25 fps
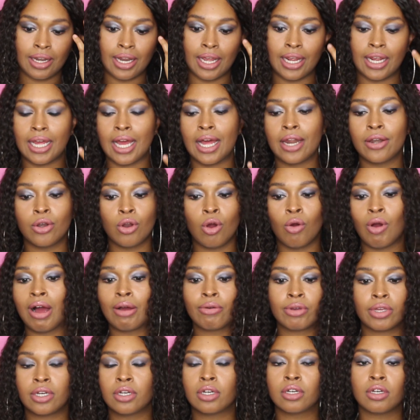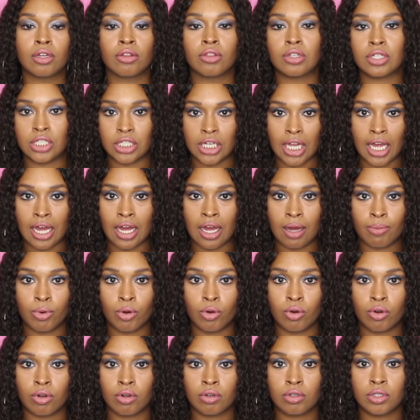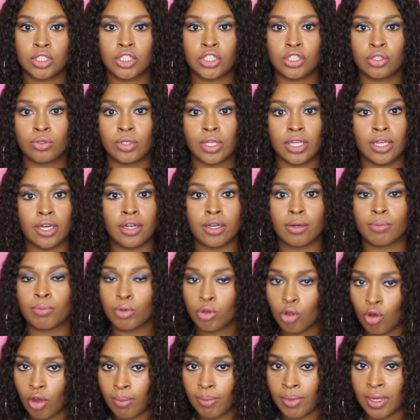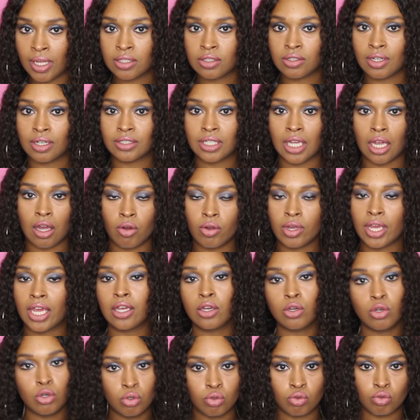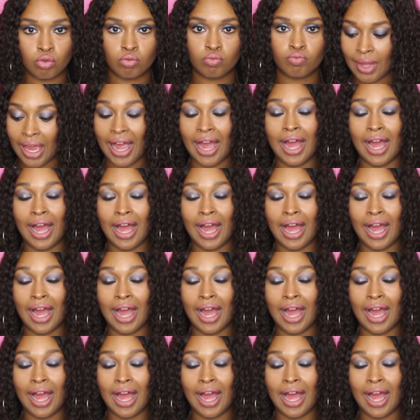Like, I know I'll get another job or she'll get unemployment. So I was like, okay, cool.